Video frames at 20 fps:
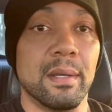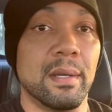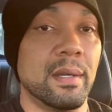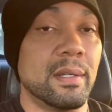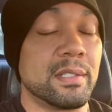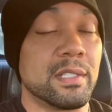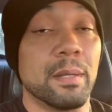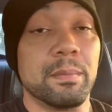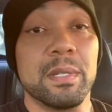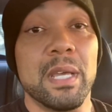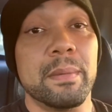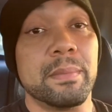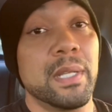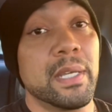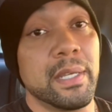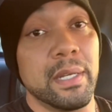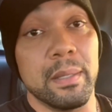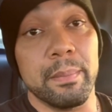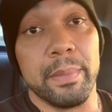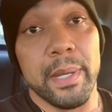sometimes I
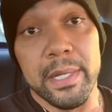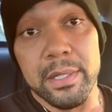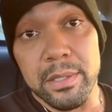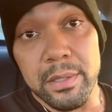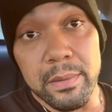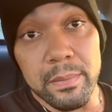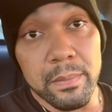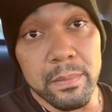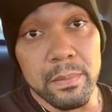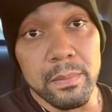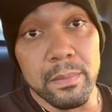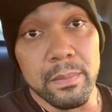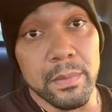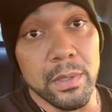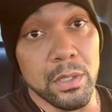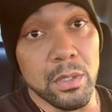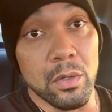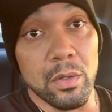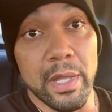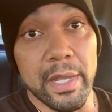get impatient. You
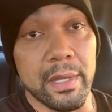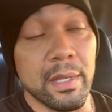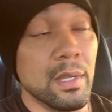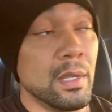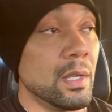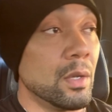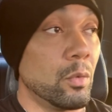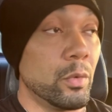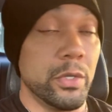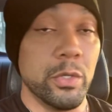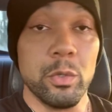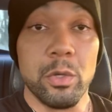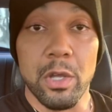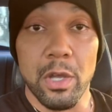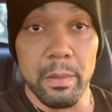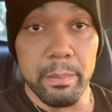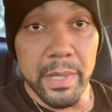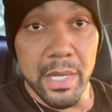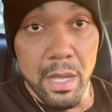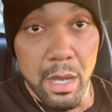know, like when you
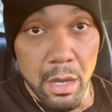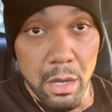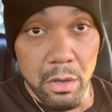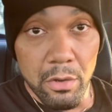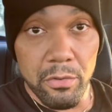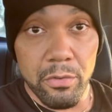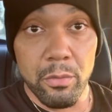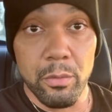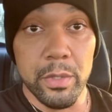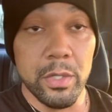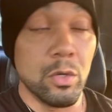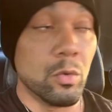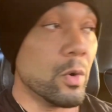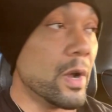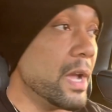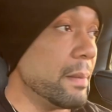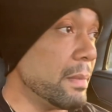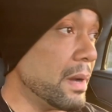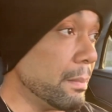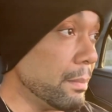cut me off, when you
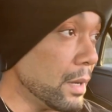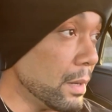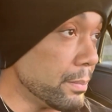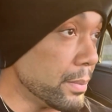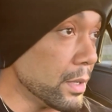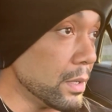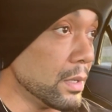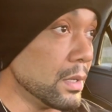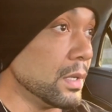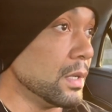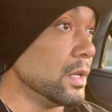ride my bumper,